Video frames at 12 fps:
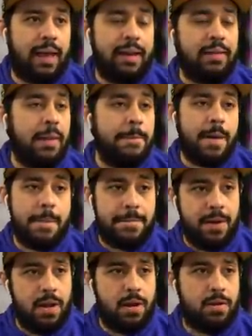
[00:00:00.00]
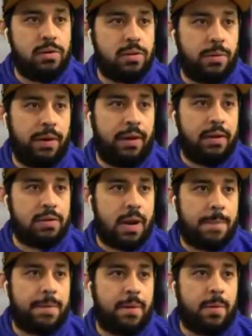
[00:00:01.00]
Anything but blue. So we're gonna
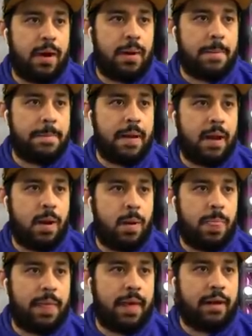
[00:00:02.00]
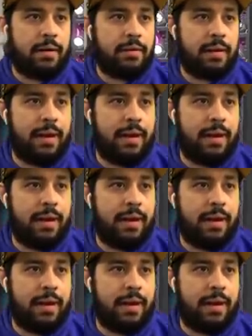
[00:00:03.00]
drop it right about there.